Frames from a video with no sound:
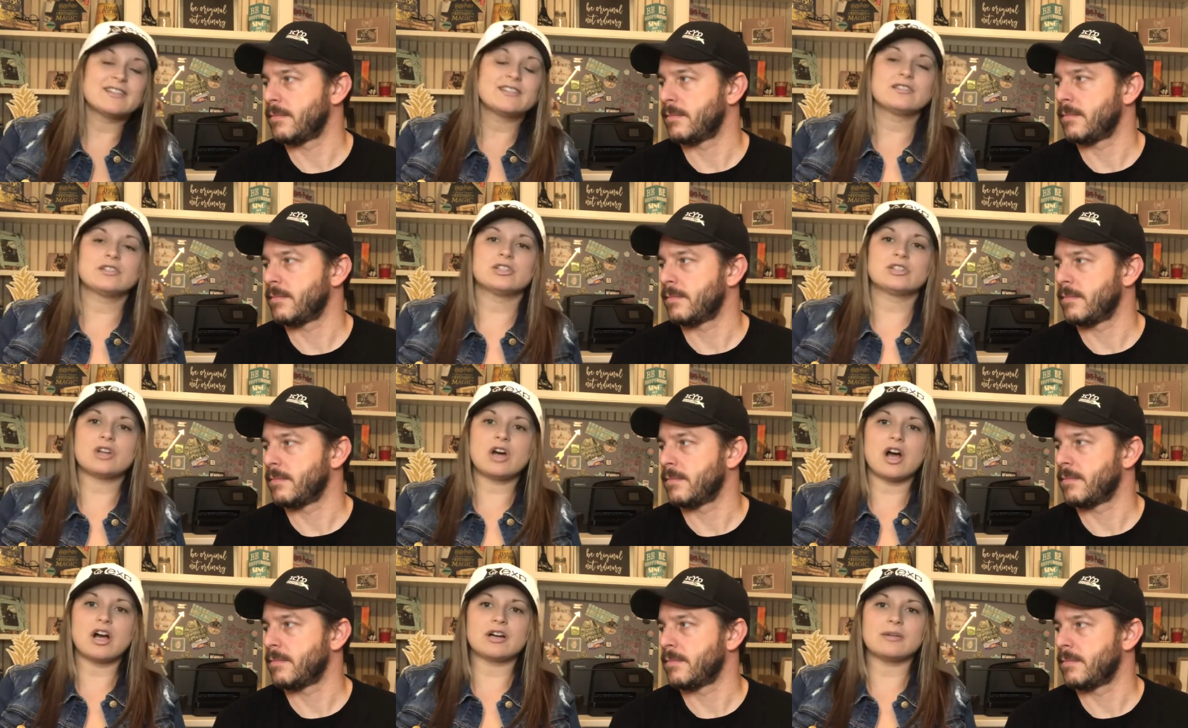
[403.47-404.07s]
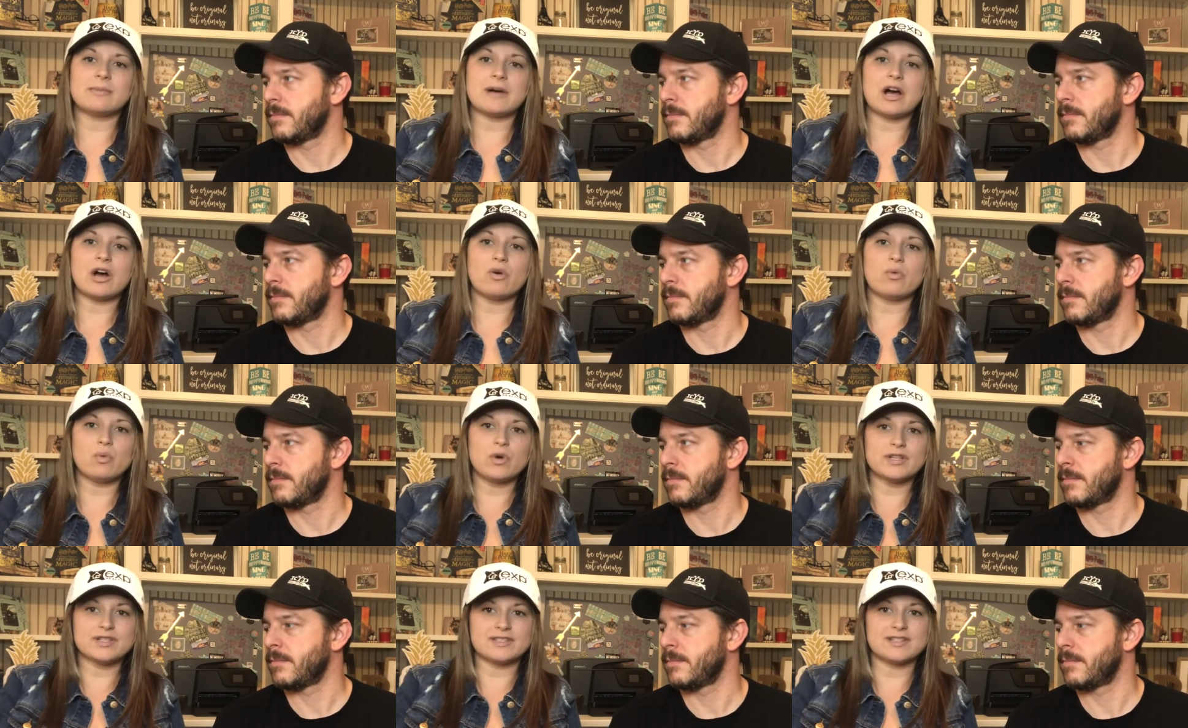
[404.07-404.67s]
Speaker 1: to talk
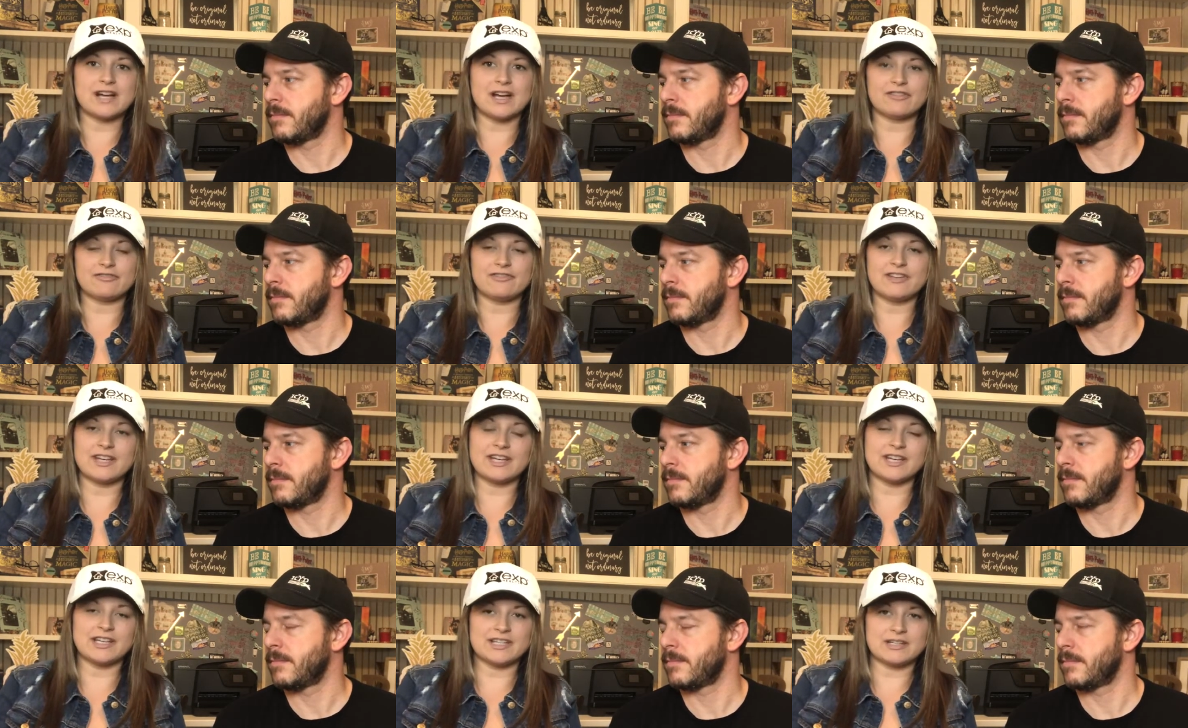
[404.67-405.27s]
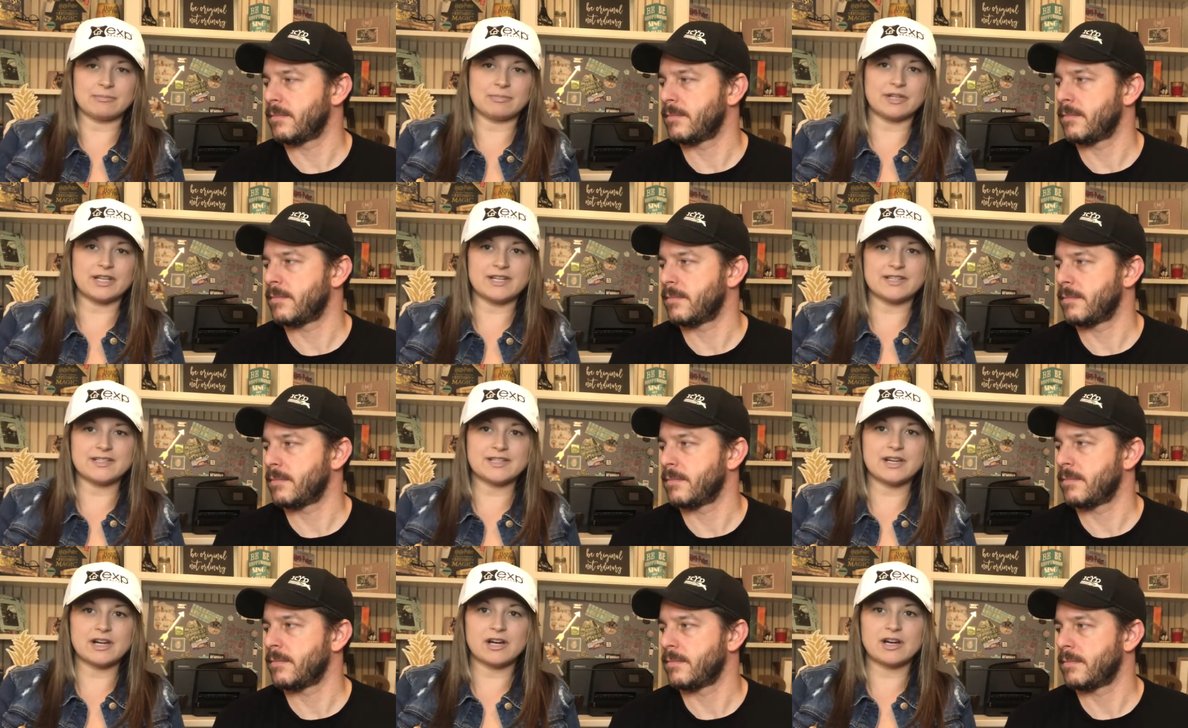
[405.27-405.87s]
about what's not fitting into
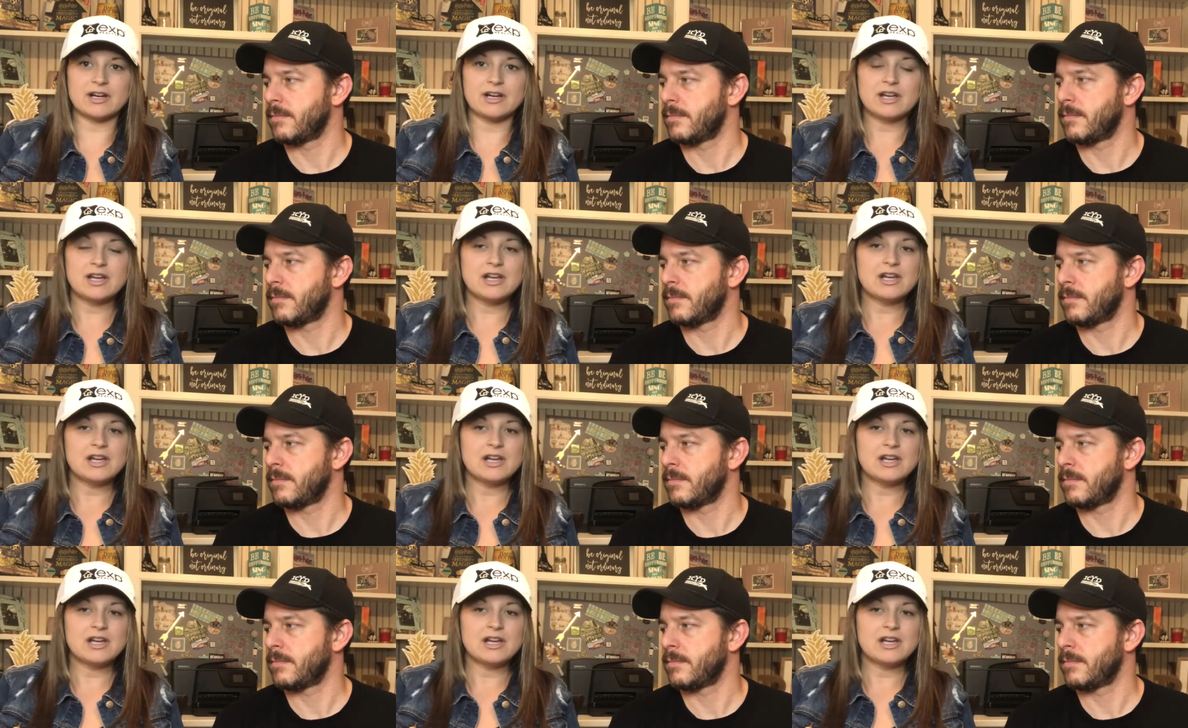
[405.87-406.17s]
place here